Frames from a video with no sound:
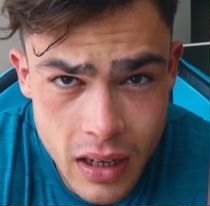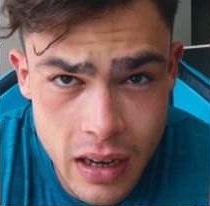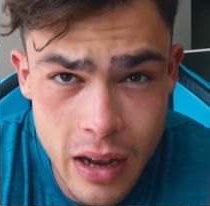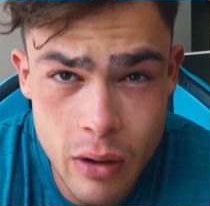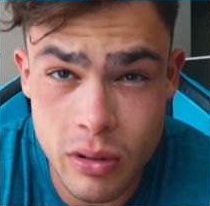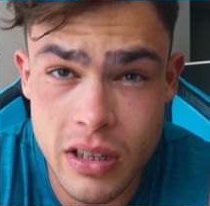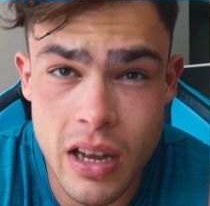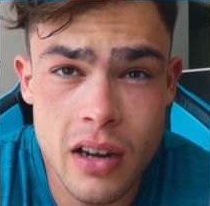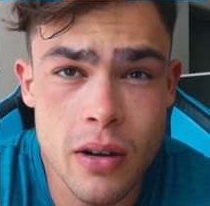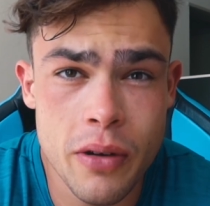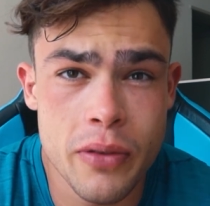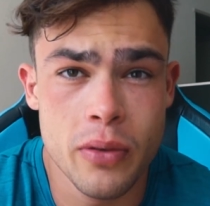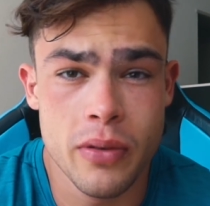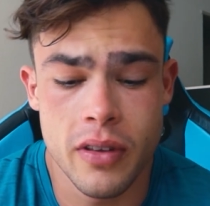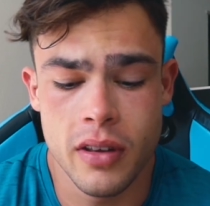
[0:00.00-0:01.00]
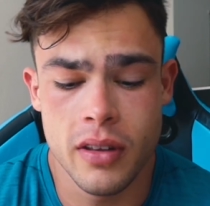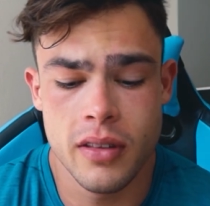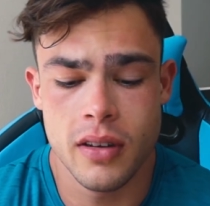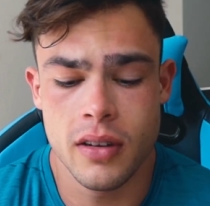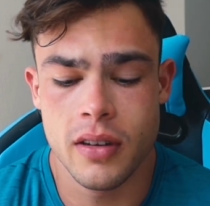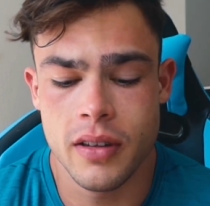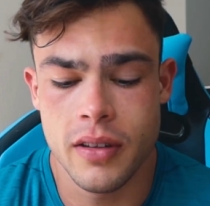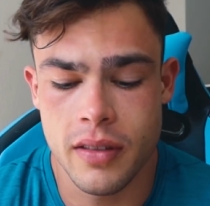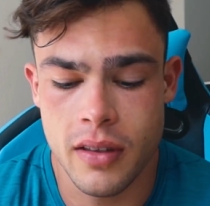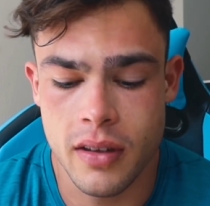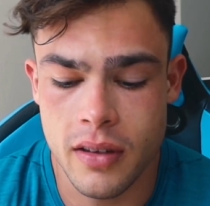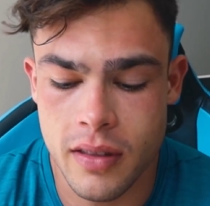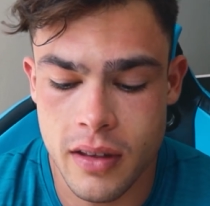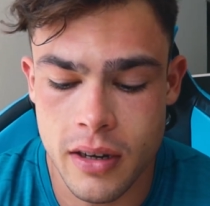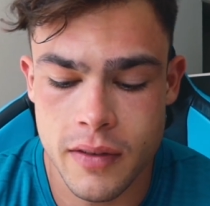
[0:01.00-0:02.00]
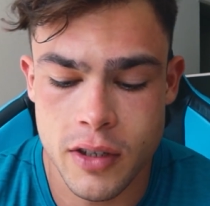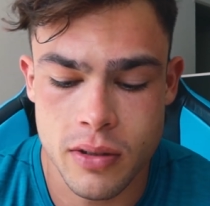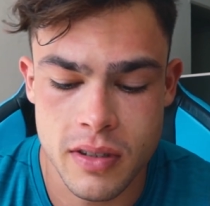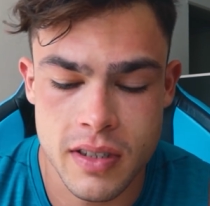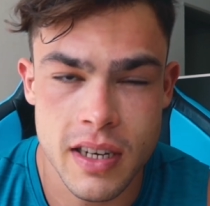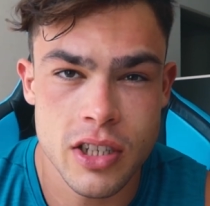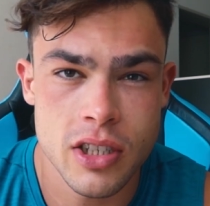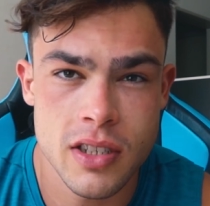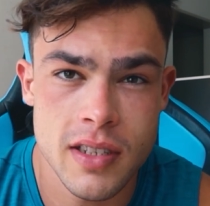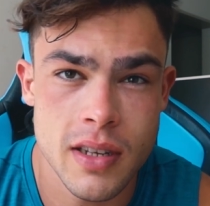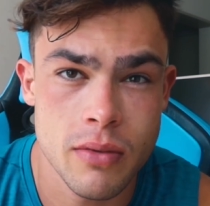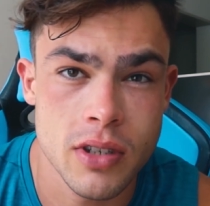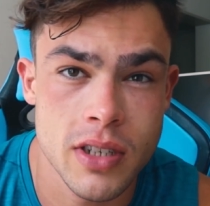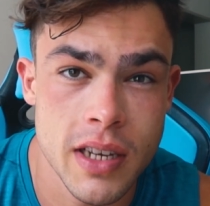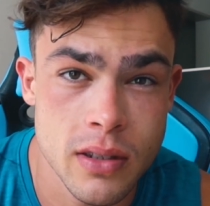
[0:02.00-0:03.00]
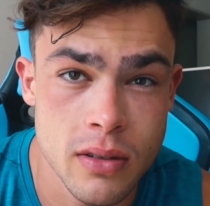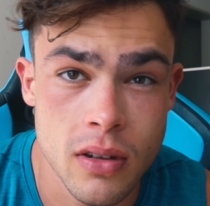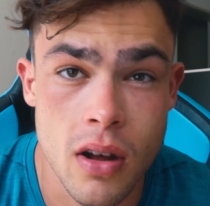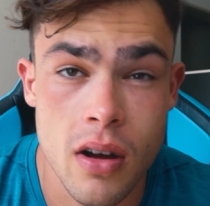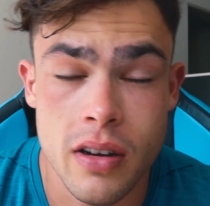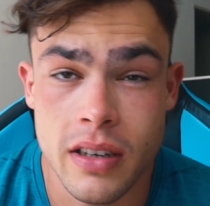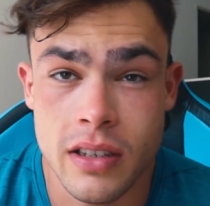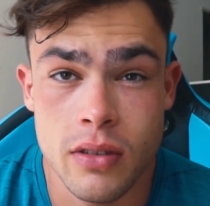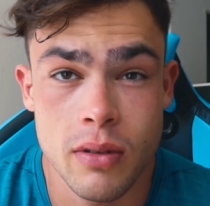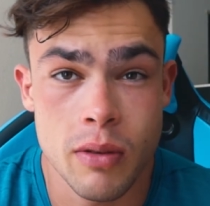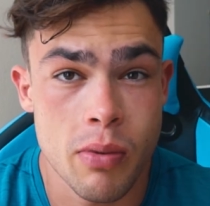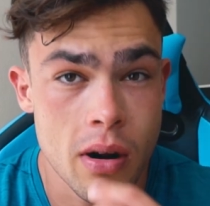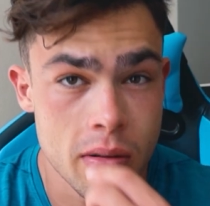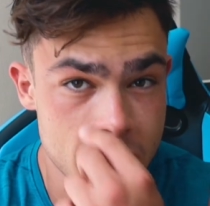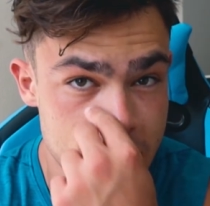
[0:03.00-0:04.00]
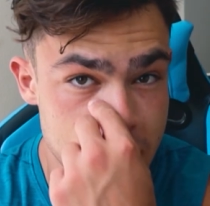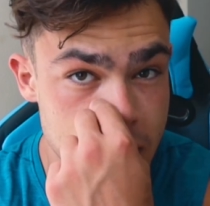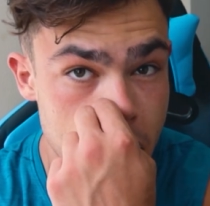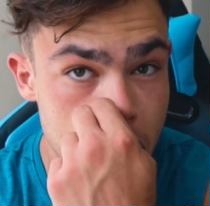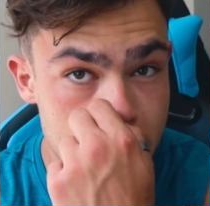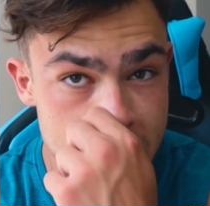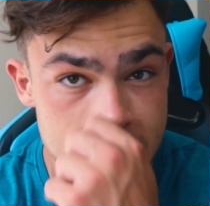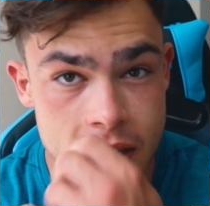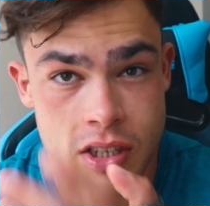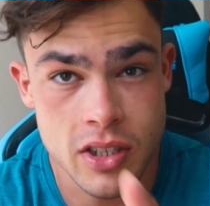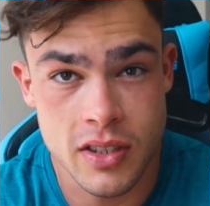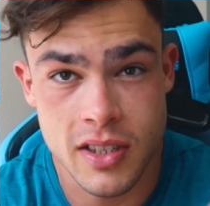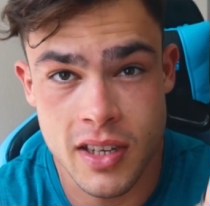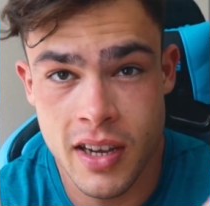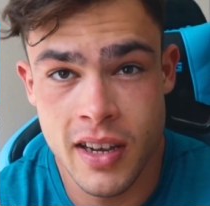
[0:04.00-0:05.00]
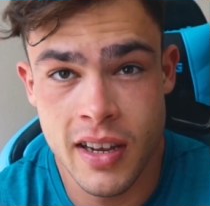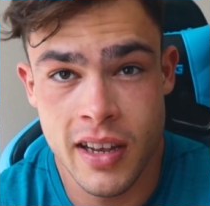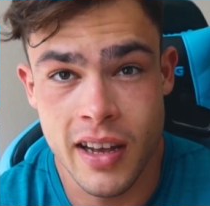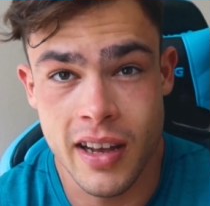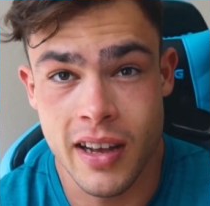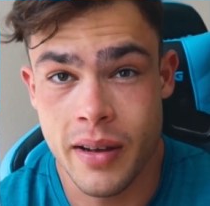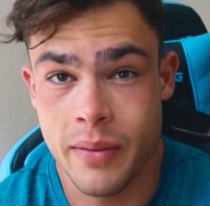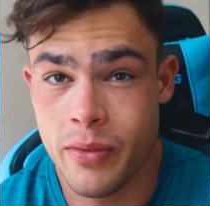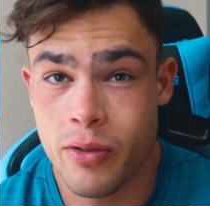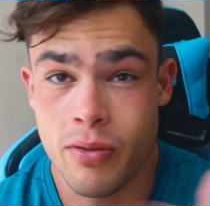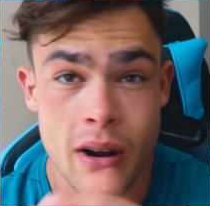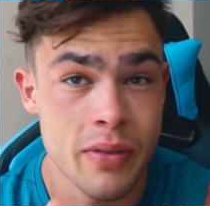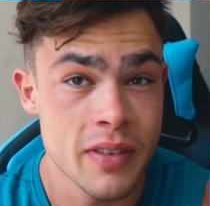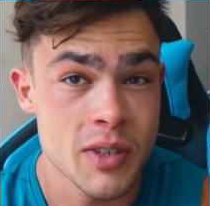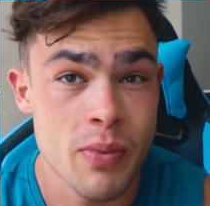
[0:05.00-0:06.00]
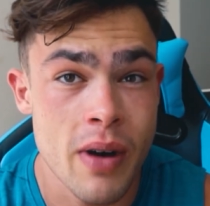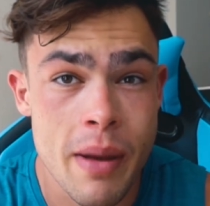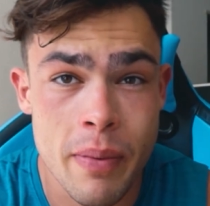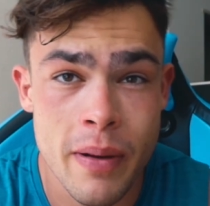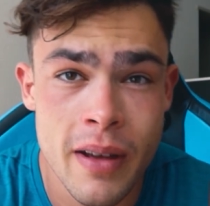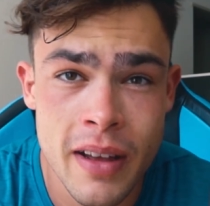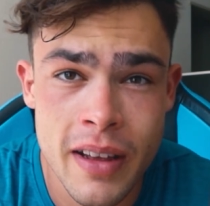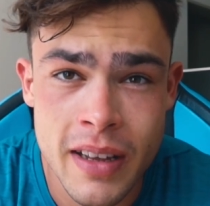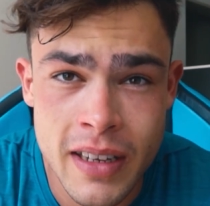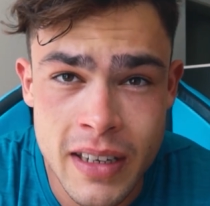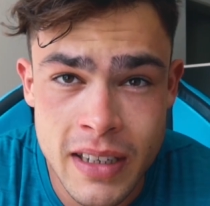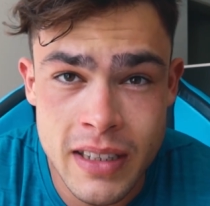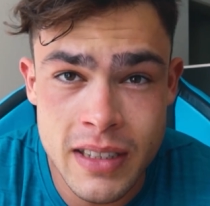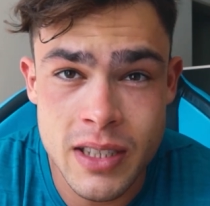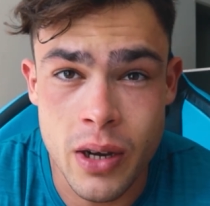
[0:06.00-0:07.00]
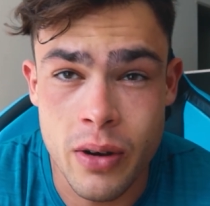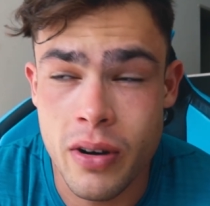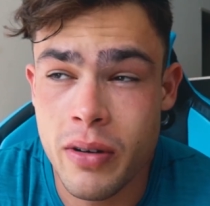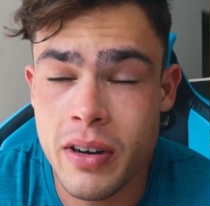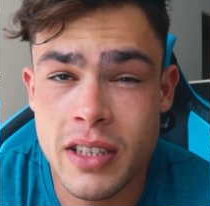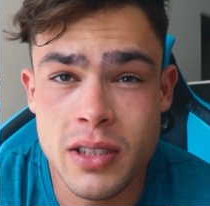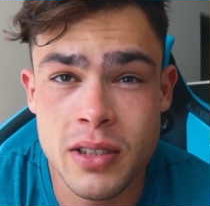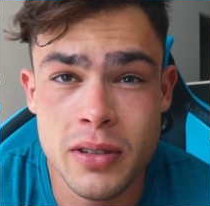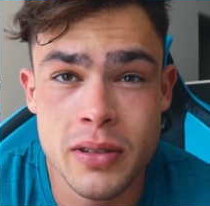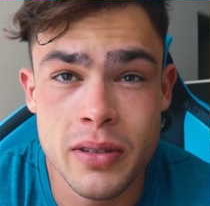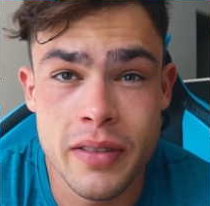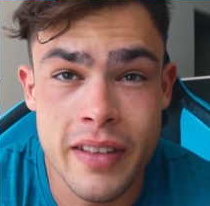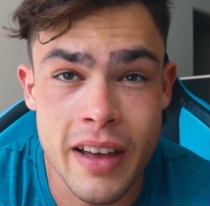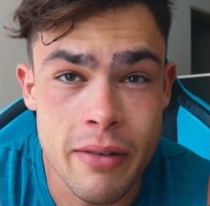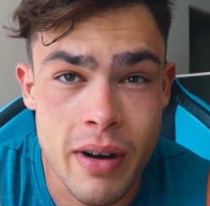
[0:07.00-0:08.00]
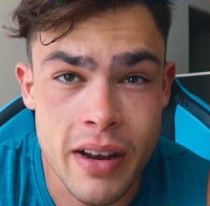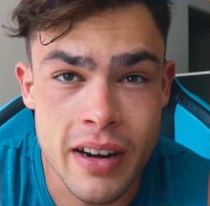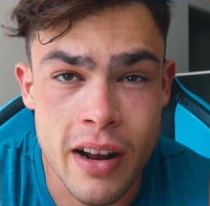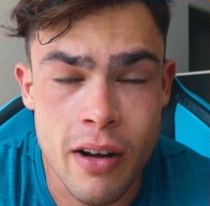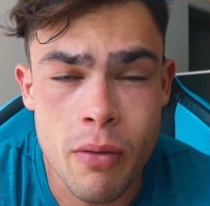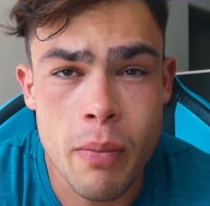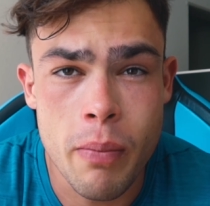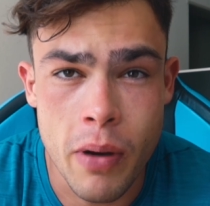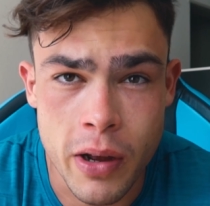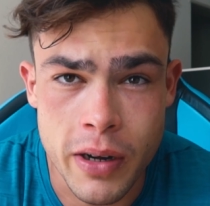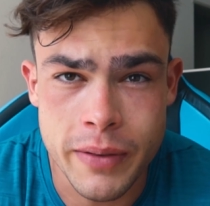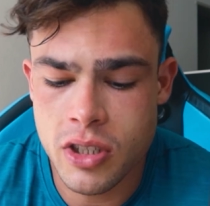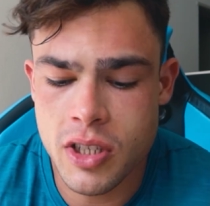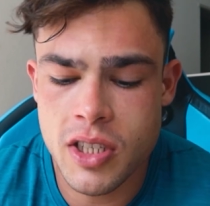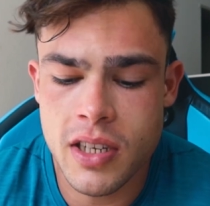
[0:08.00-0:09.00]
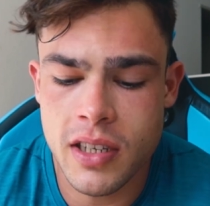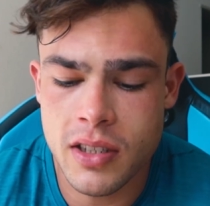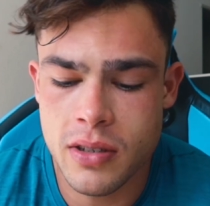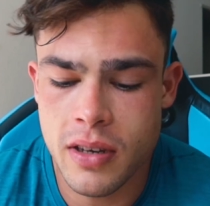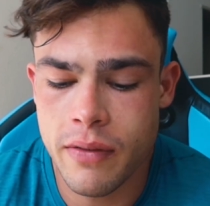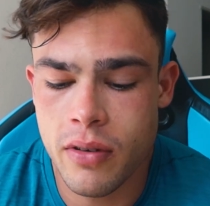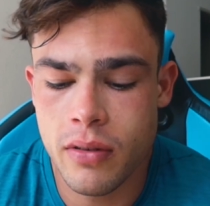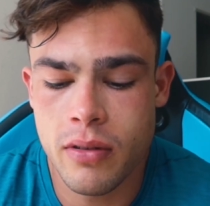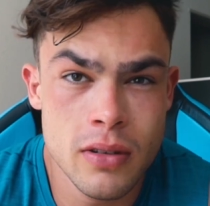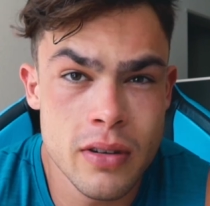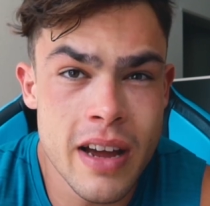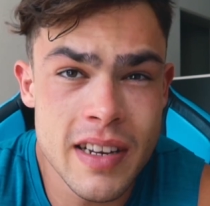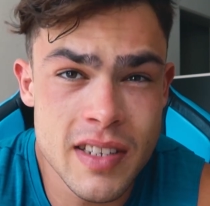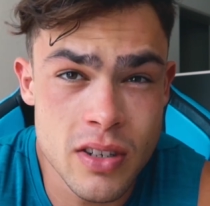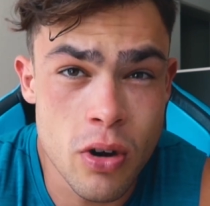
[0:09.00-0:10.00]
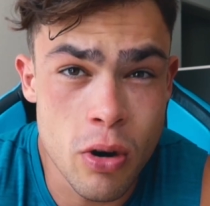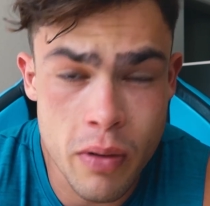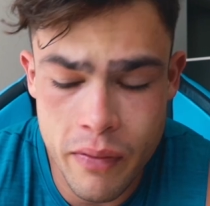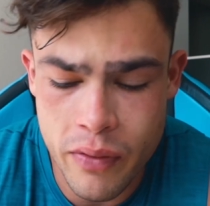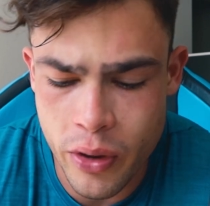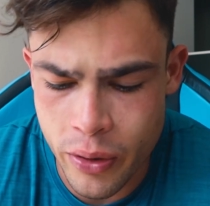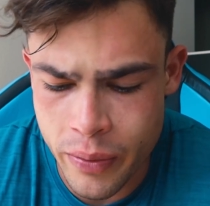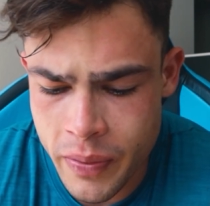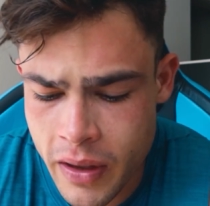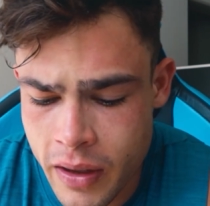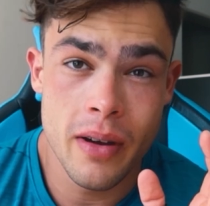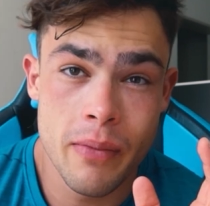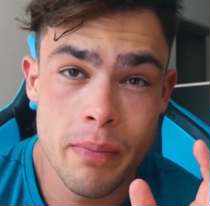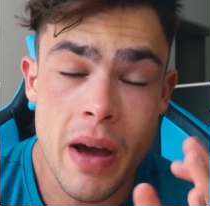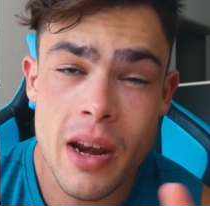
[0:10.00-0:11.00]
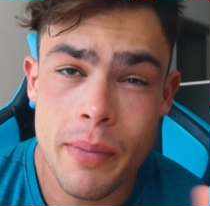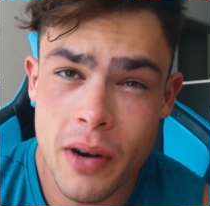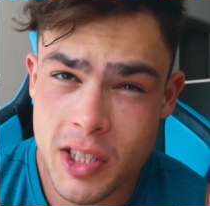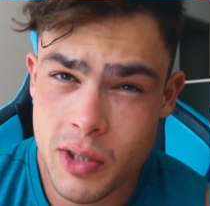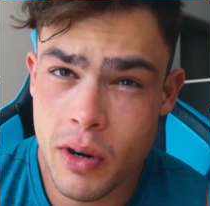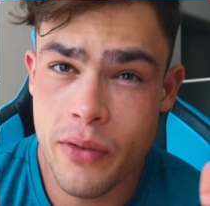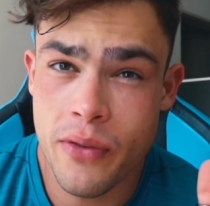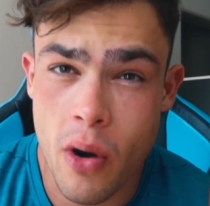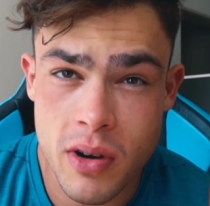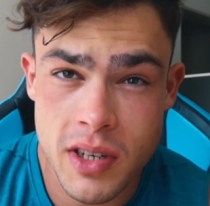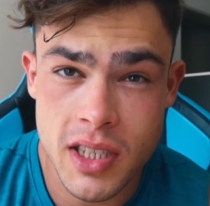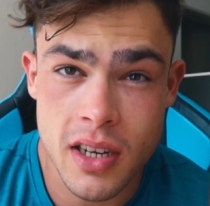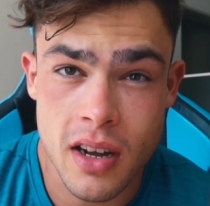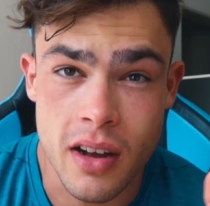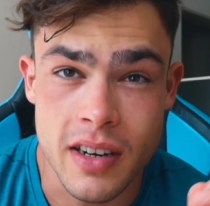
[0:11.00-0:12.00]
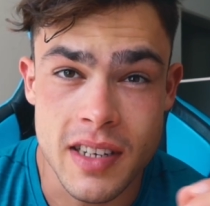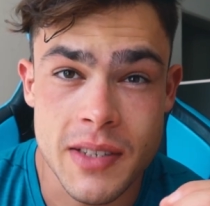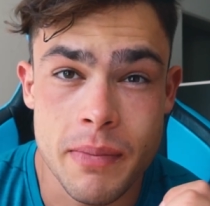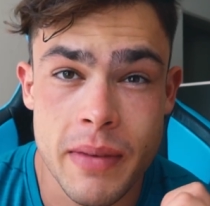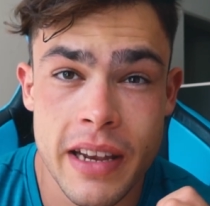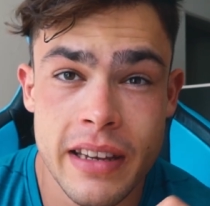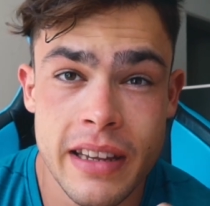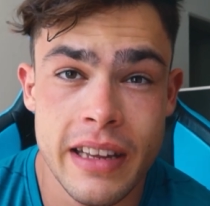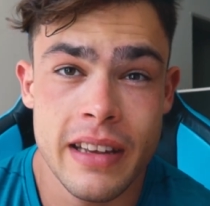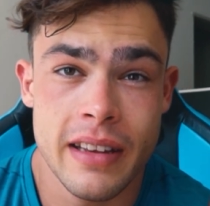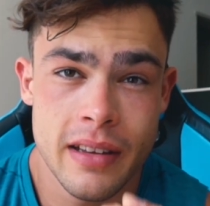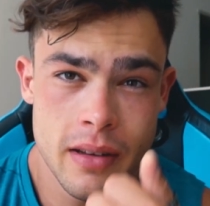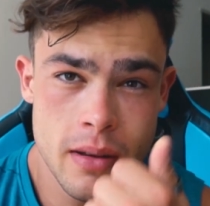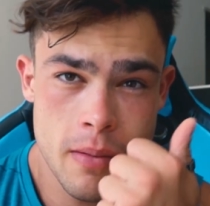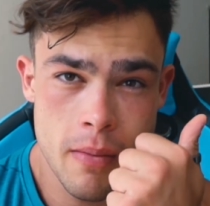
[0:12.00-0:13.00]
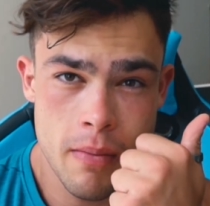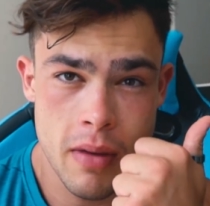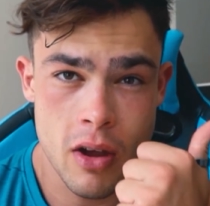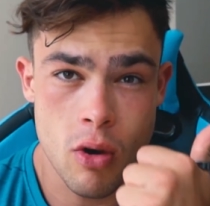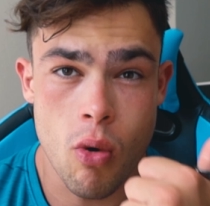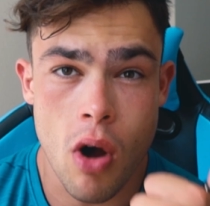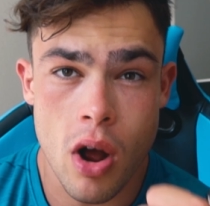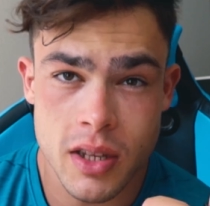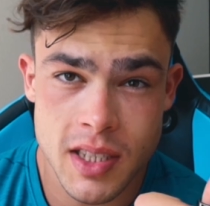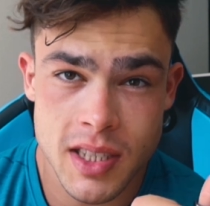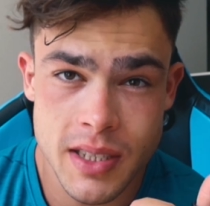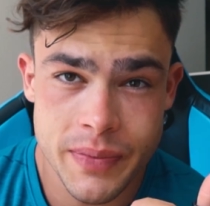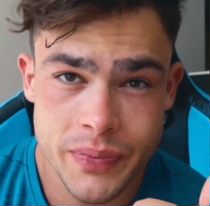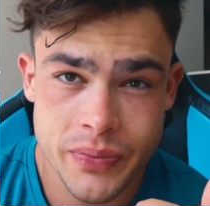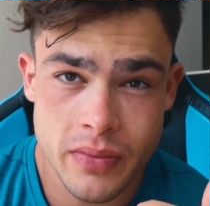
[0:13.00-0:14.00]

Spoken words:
I will not go through the individual sessions, that would take too long, and you will probably see all my sessions throughout this prep. So no need to do that right now, but just to give you guys an overview, the body parts we're focusing on is mainly my quads,